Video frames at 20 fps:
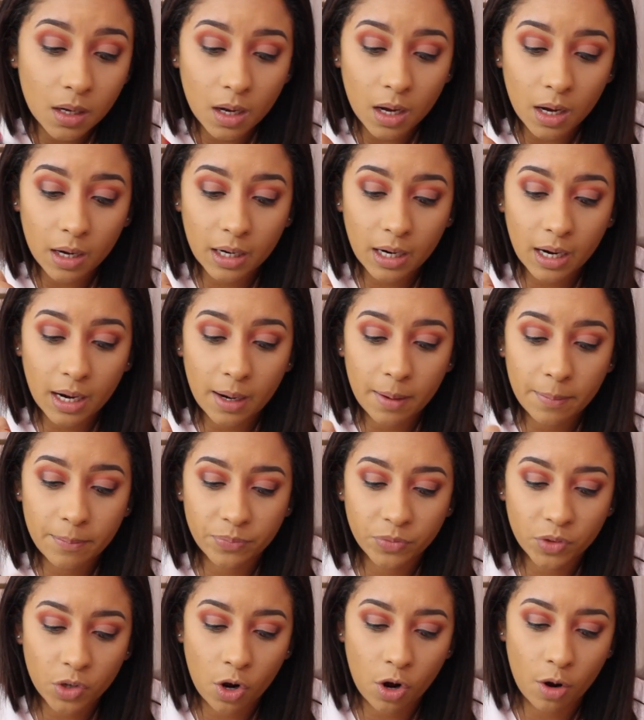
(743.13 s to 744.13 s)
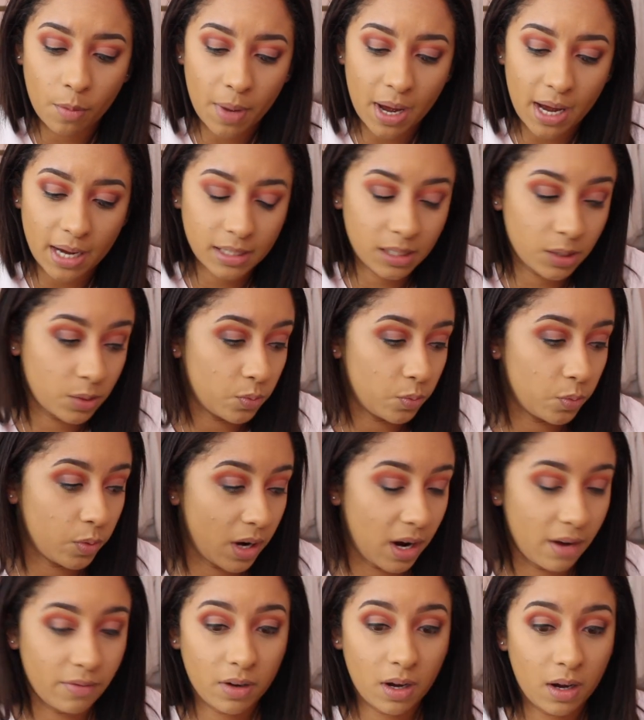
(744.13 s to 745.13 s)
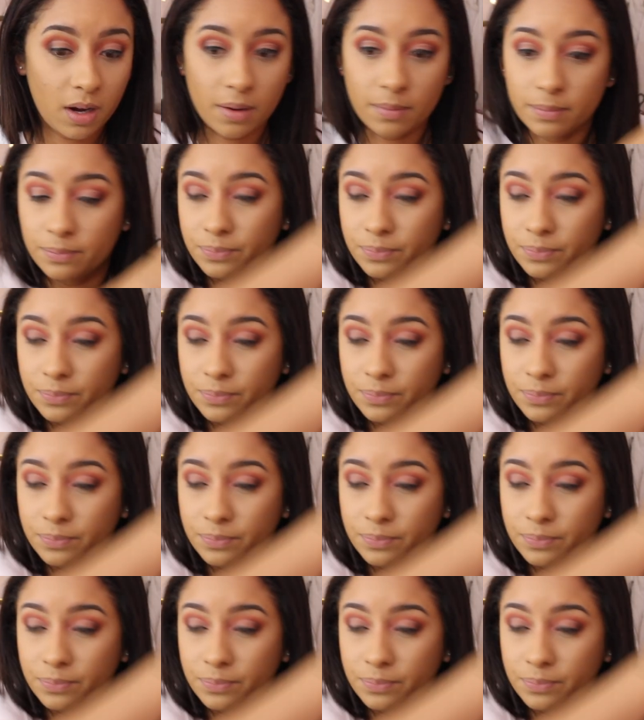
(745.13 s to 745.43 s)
Okay, hot mess, whatever.